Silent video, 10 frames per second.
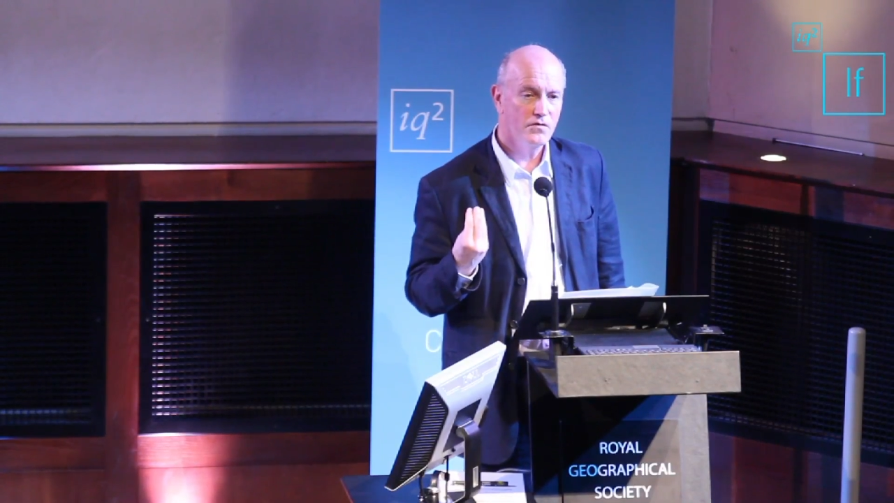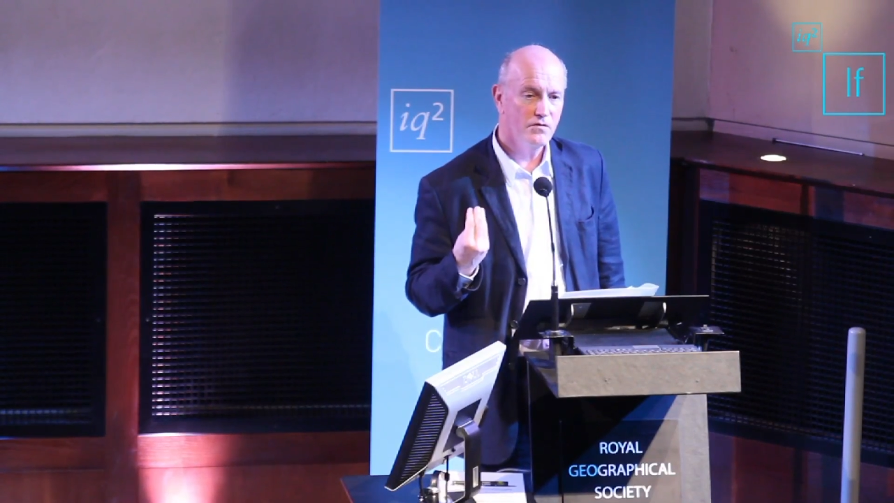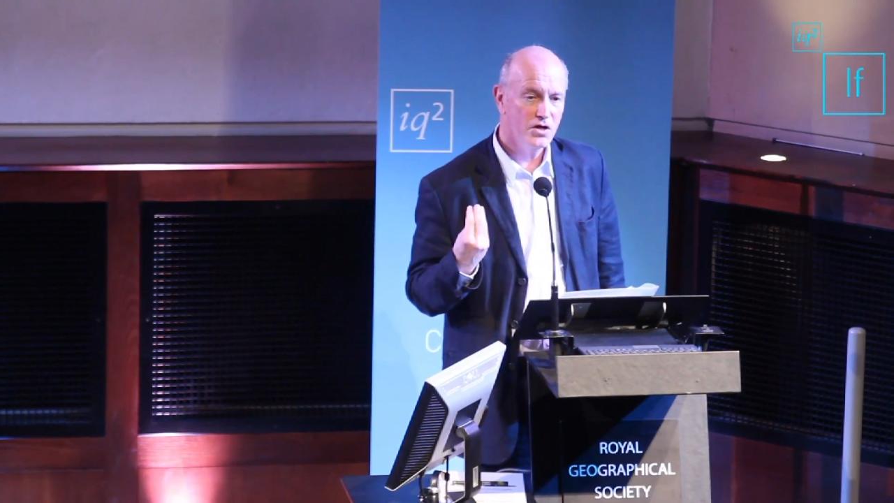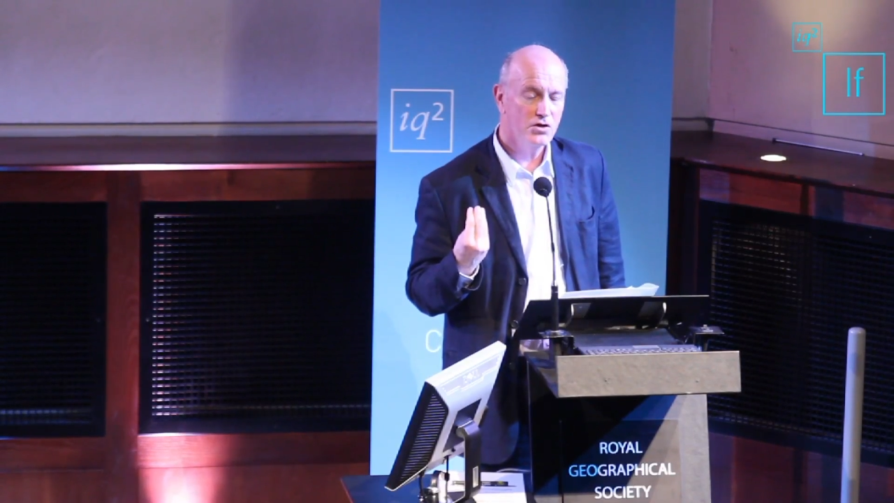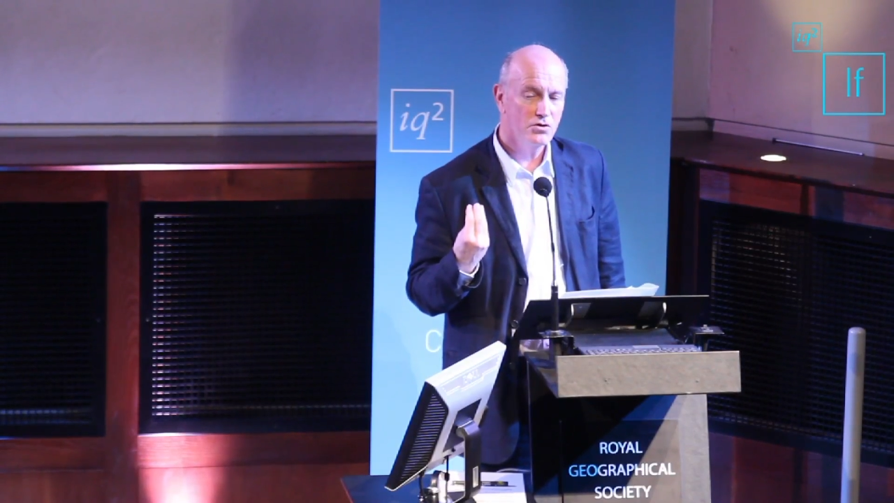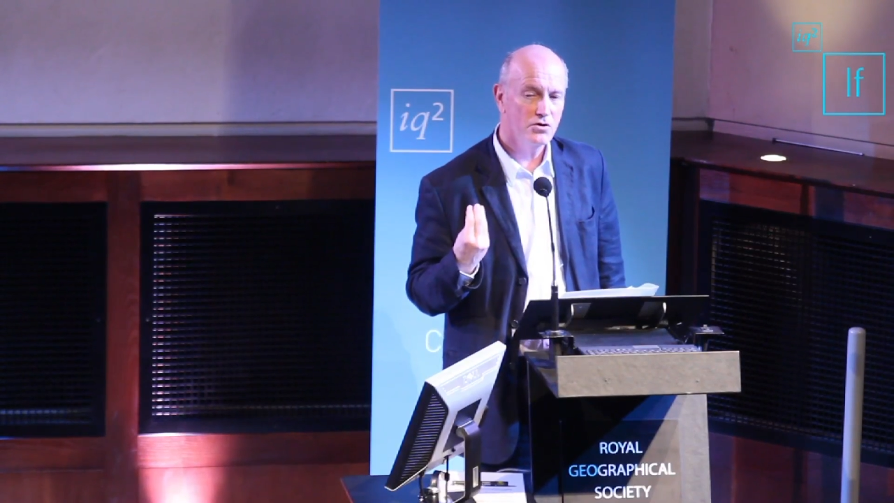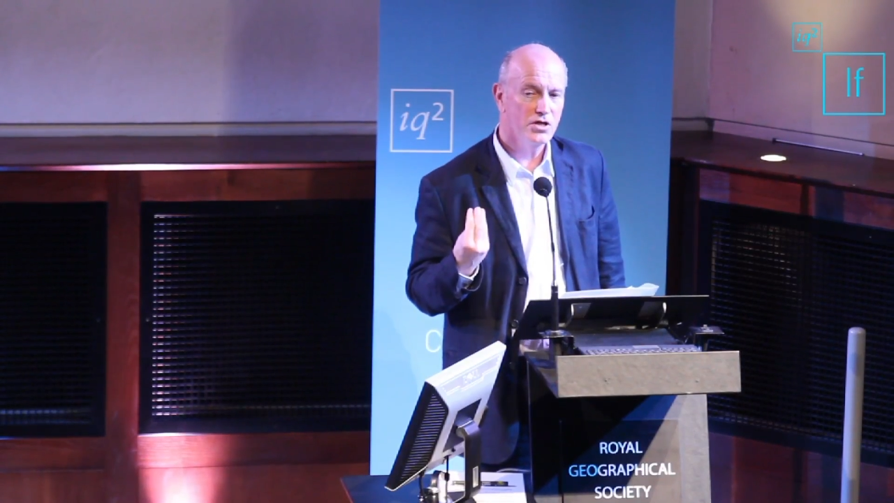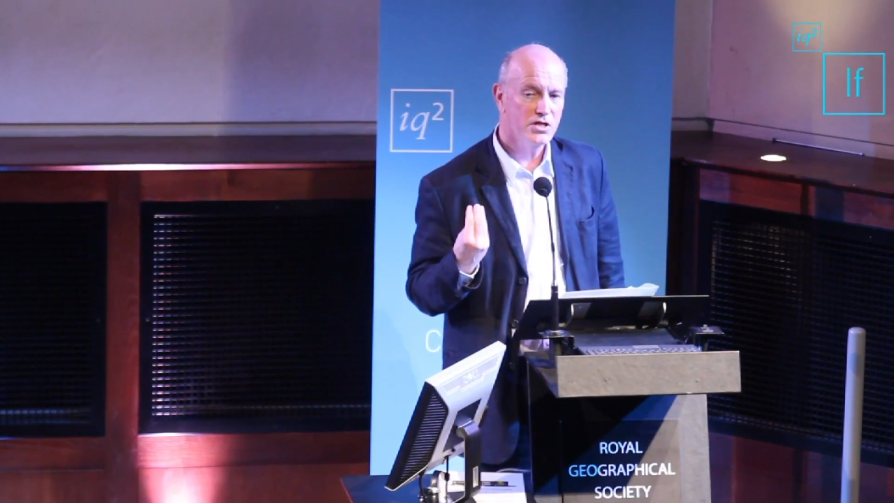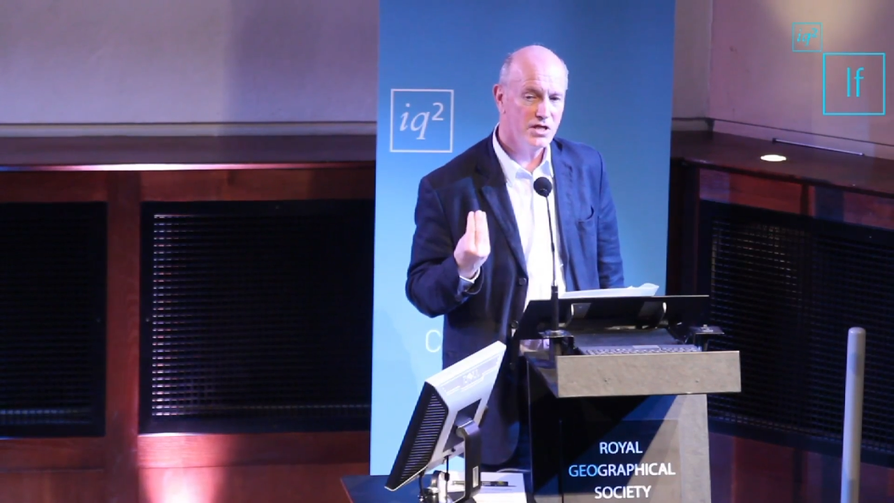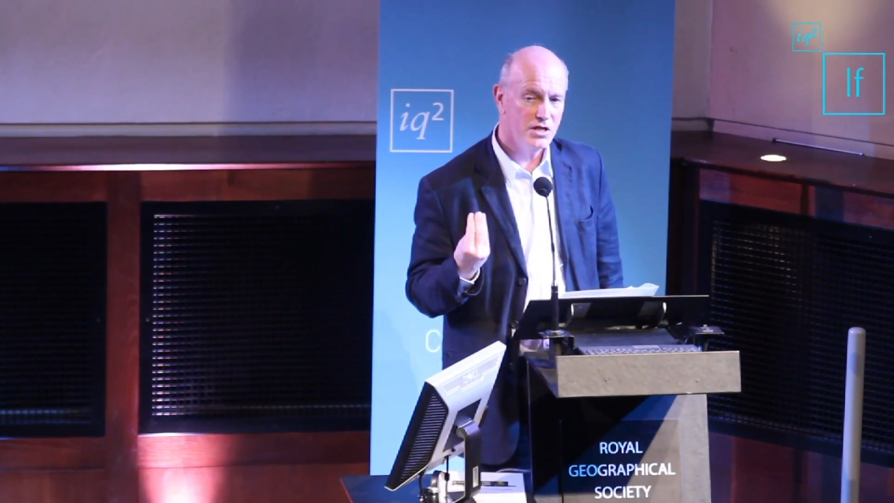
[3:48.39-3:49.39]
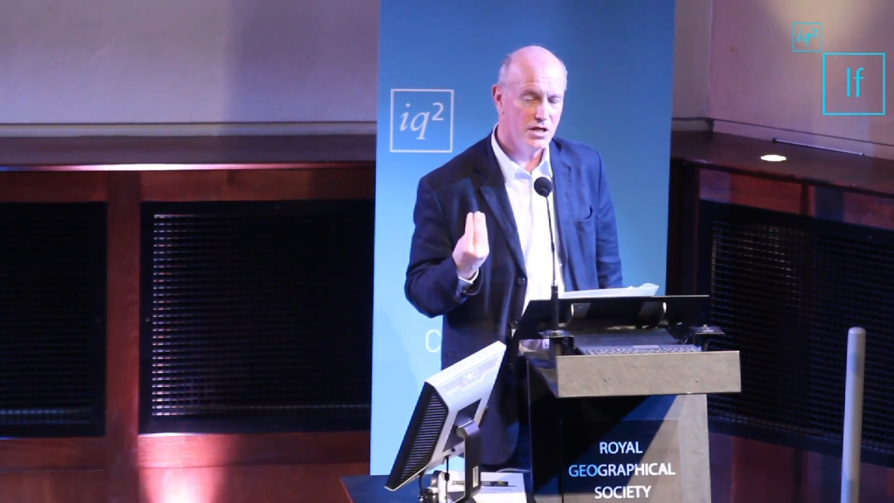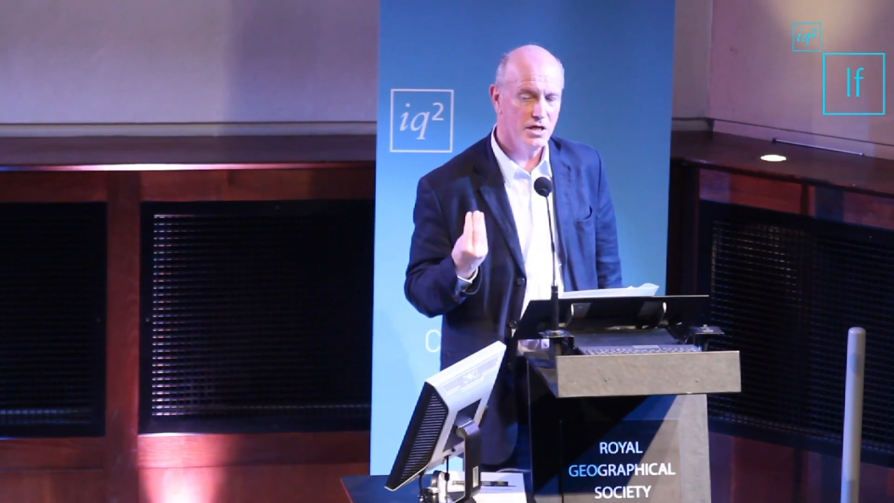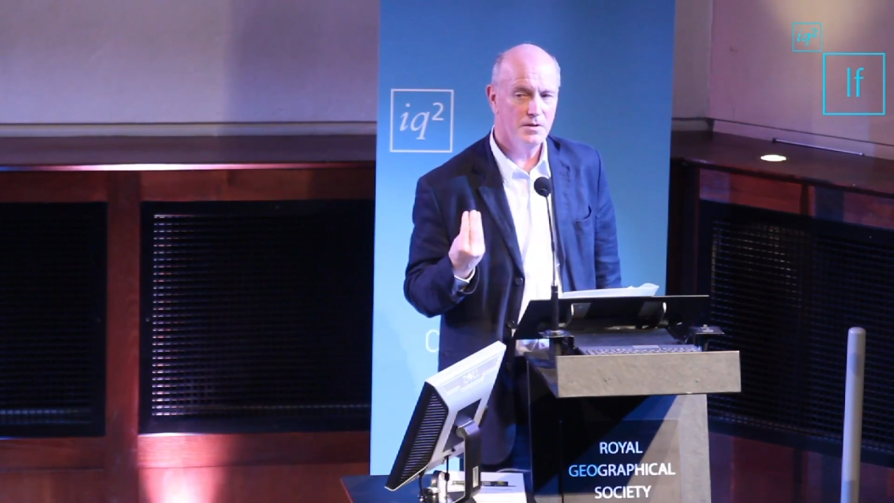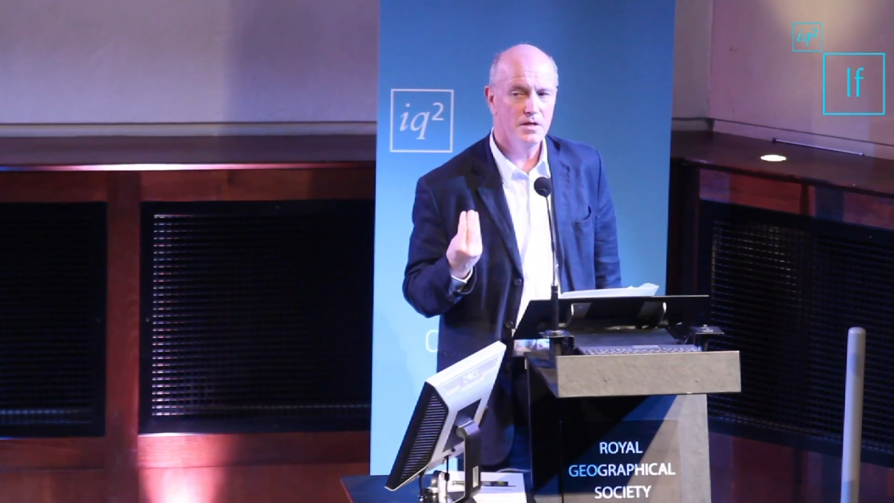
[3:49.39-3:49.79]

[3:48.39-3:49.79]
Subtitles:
the Victorian city.